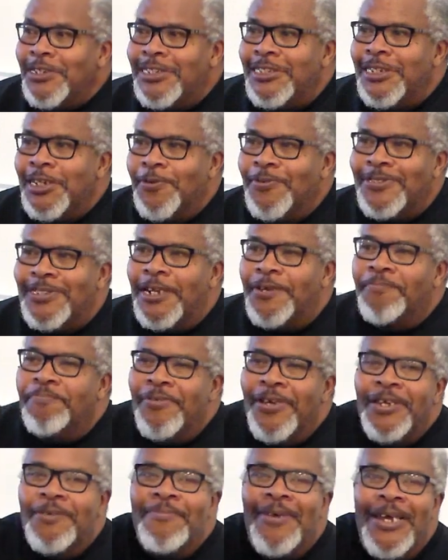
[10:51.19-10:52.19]
see, there was like
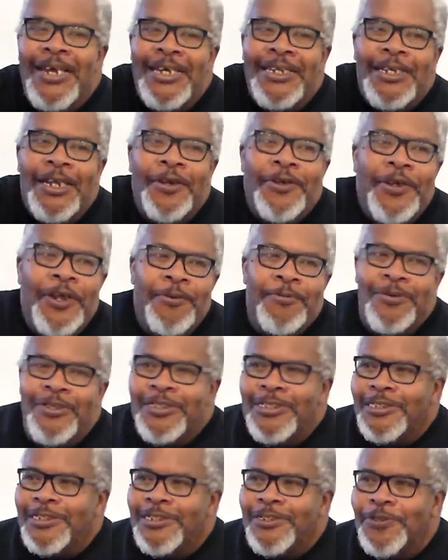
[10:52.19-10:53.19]
Big Man in our
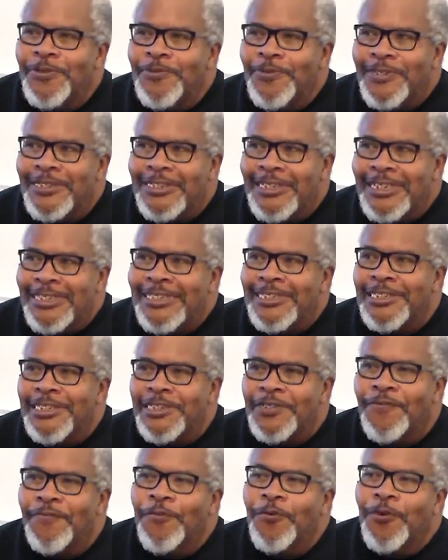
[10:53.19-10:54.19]
neighborhood who was like
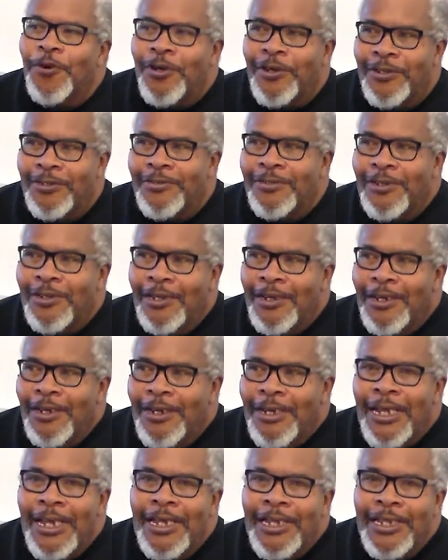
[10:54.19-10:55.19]
6'4",
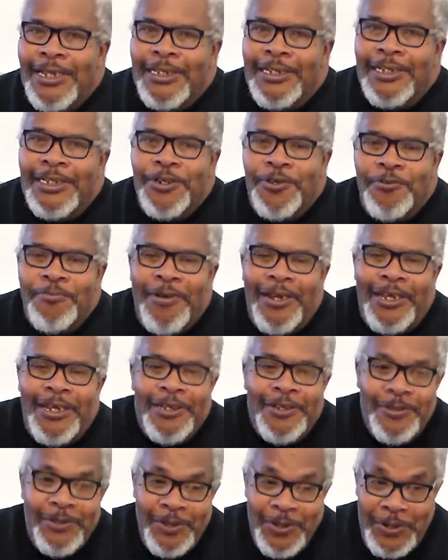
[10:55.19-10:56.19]
and then Little
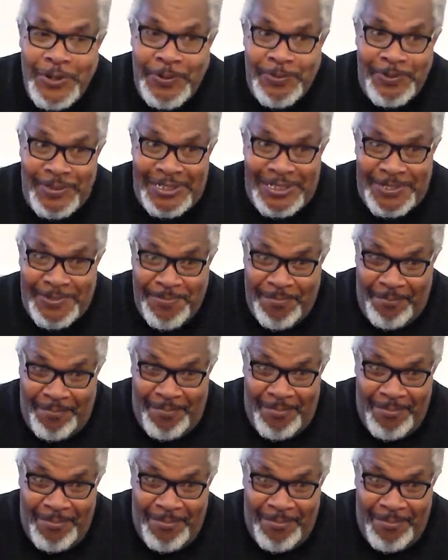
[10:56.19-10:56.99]
Man was